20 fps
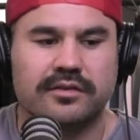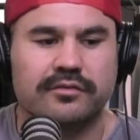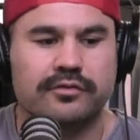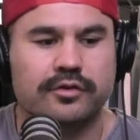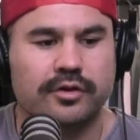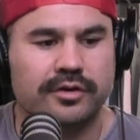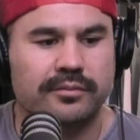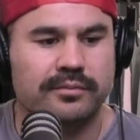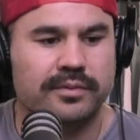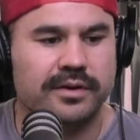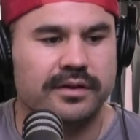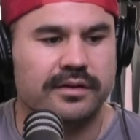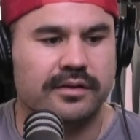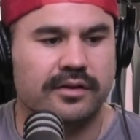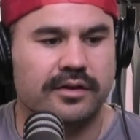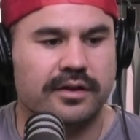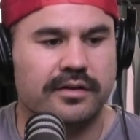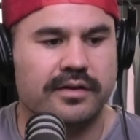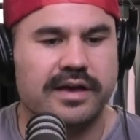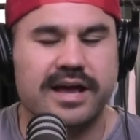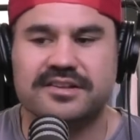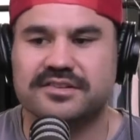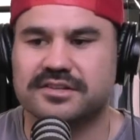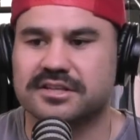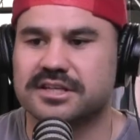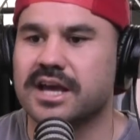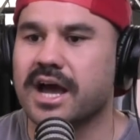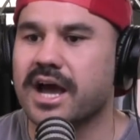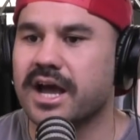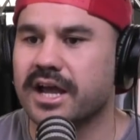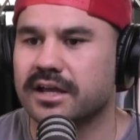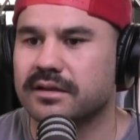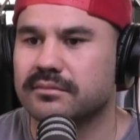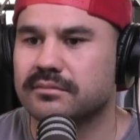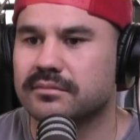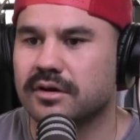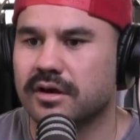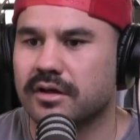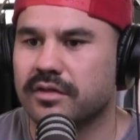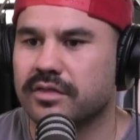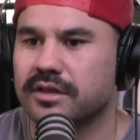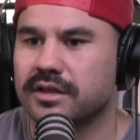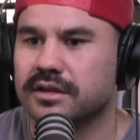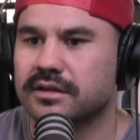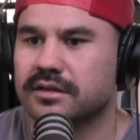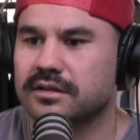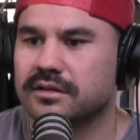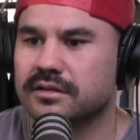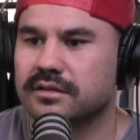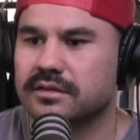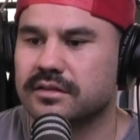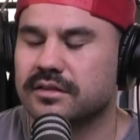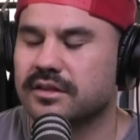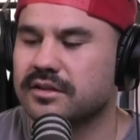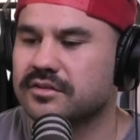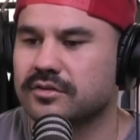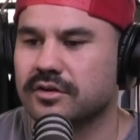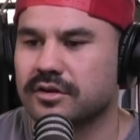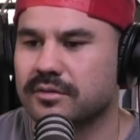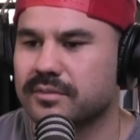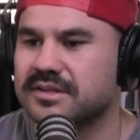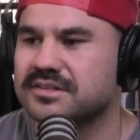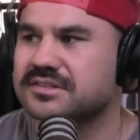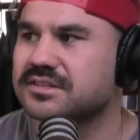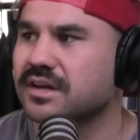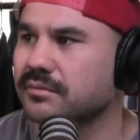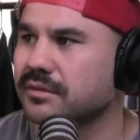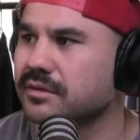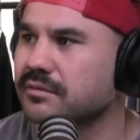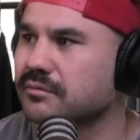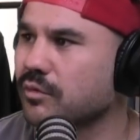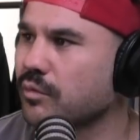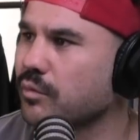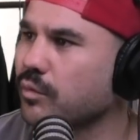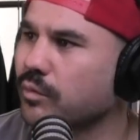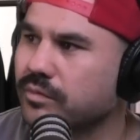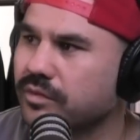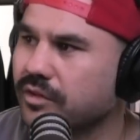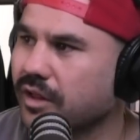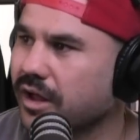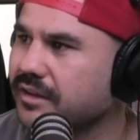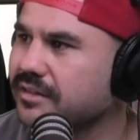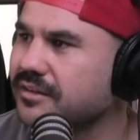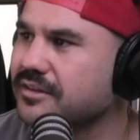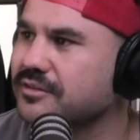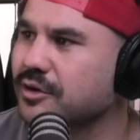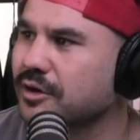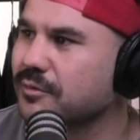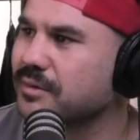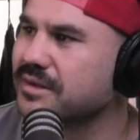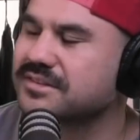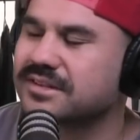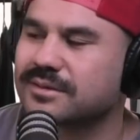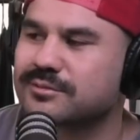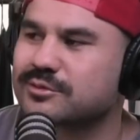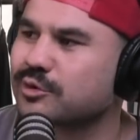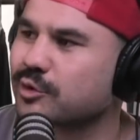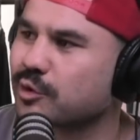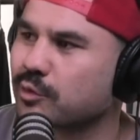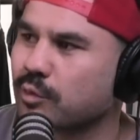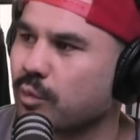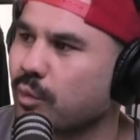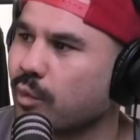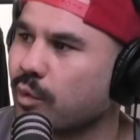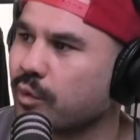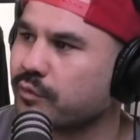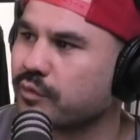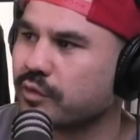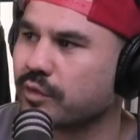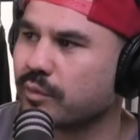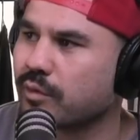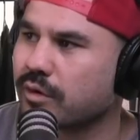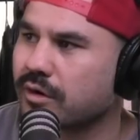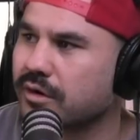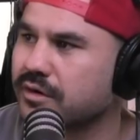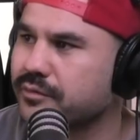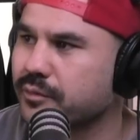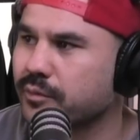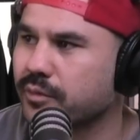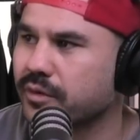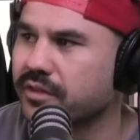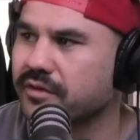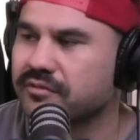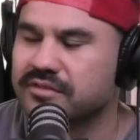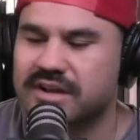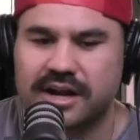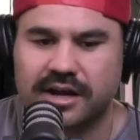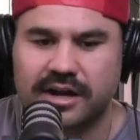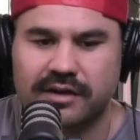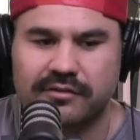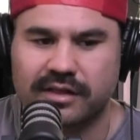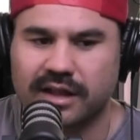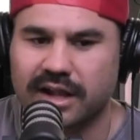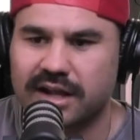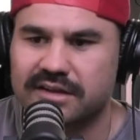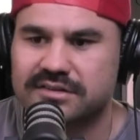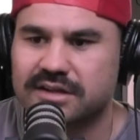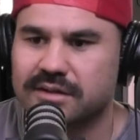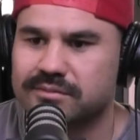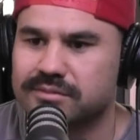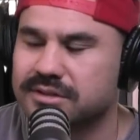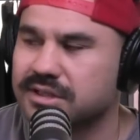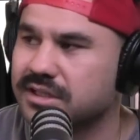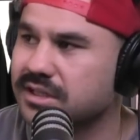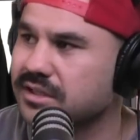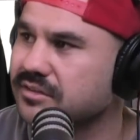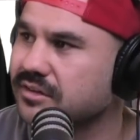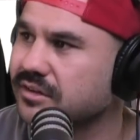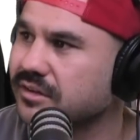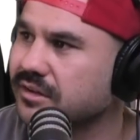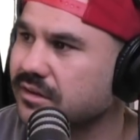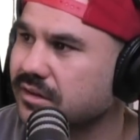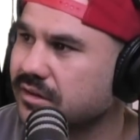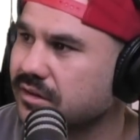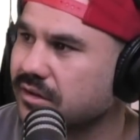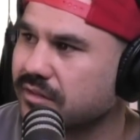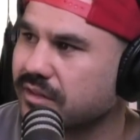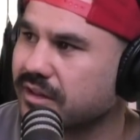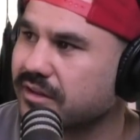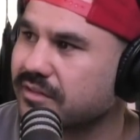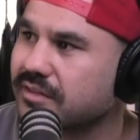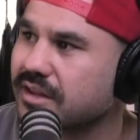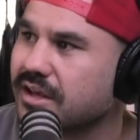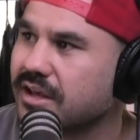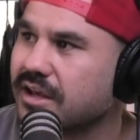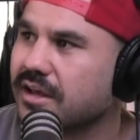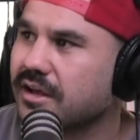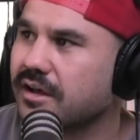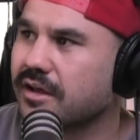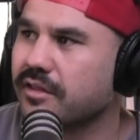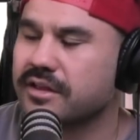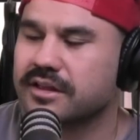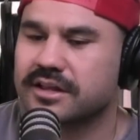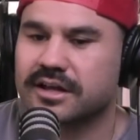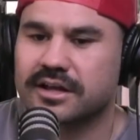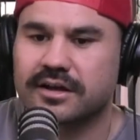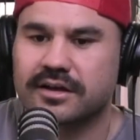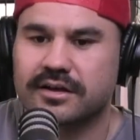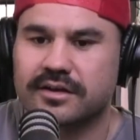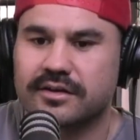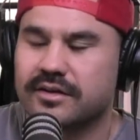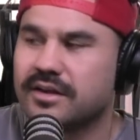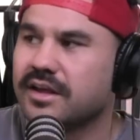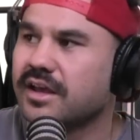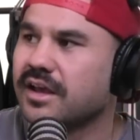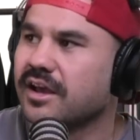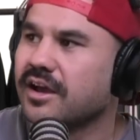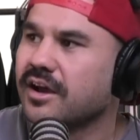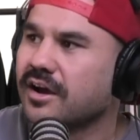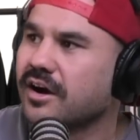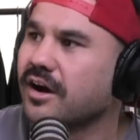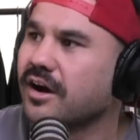They've got to be as a game. I think there's got to be something there's got to be some sort of reward for the Warriors for what they've done over the last couple of years. I think enough's enough.